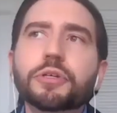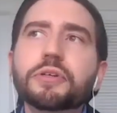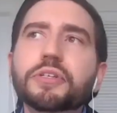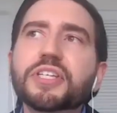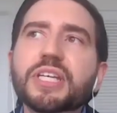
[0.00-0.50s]
do
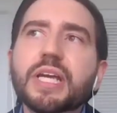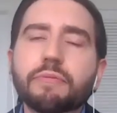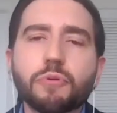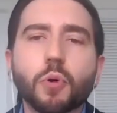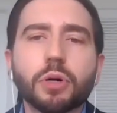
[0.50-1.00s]
you see
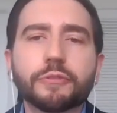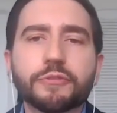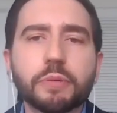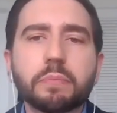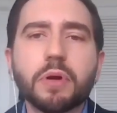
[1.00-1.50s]
a role
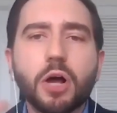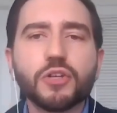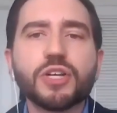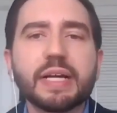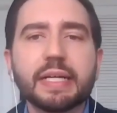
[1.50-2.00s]
for
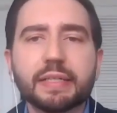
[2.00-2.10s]
blockchain